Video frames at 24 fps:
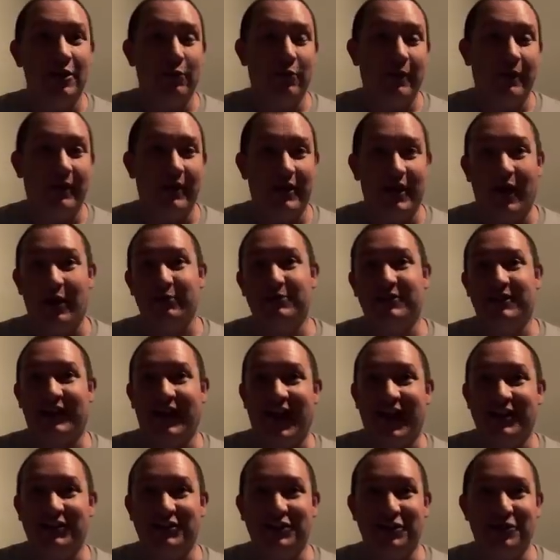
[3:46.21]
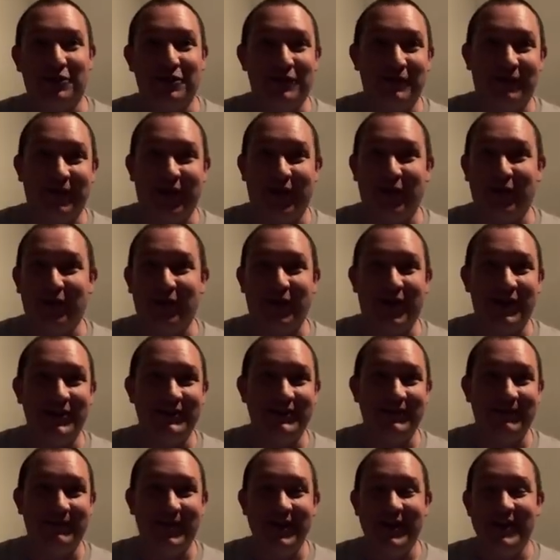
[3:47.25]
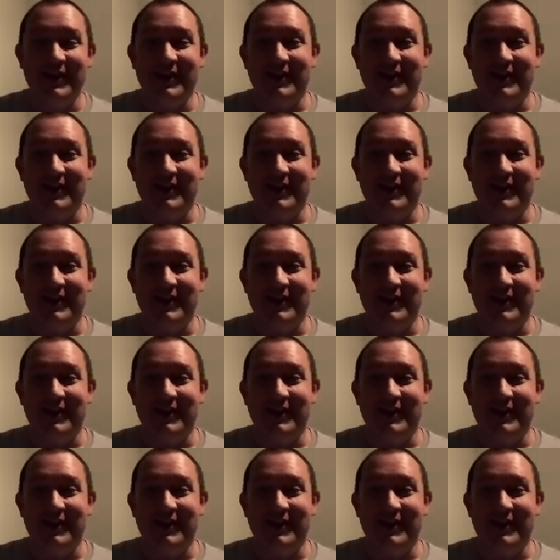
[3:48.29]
Within house cats, you've got all kinds of